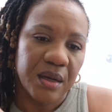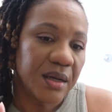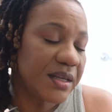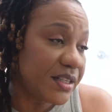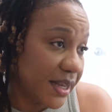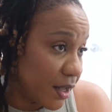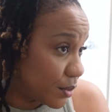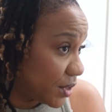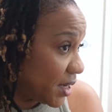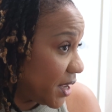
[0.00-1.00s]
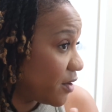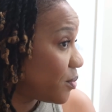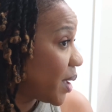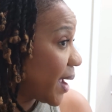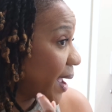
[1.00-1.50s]
This helps to give
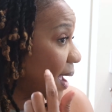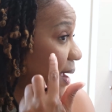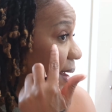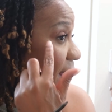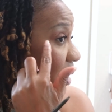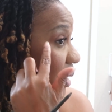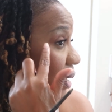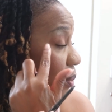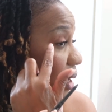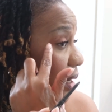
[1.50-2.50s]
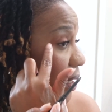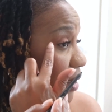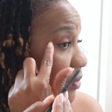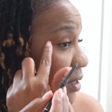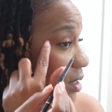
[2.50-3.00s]
my eye a little bit of
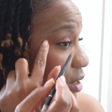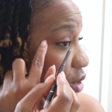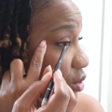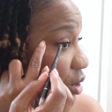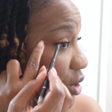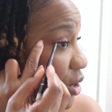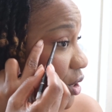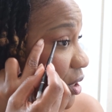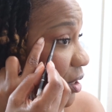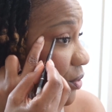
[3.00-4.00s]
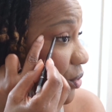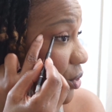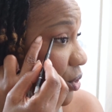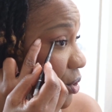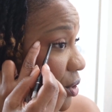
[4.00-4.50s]
lift and structure if
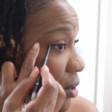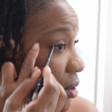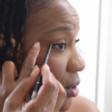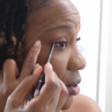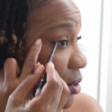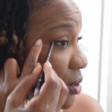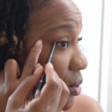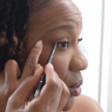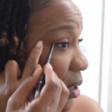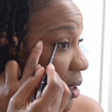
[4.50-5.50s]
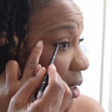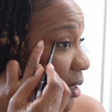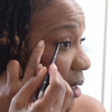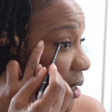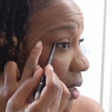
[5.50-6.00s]
you're so
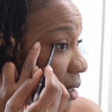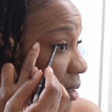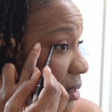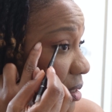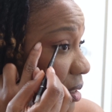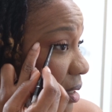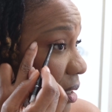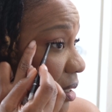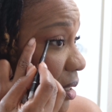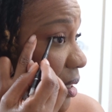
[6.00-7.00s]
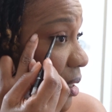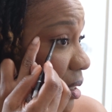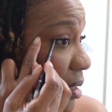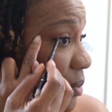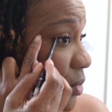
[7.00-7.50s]
inclined.
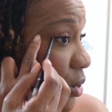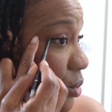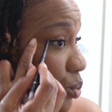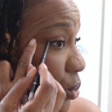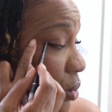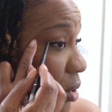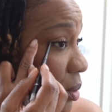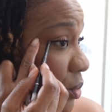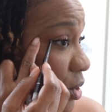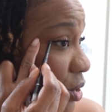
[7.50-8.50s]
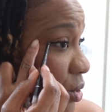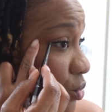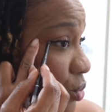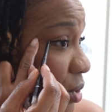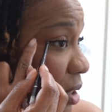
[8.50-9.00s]
Don't pull them. This
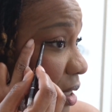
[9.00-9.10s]
is the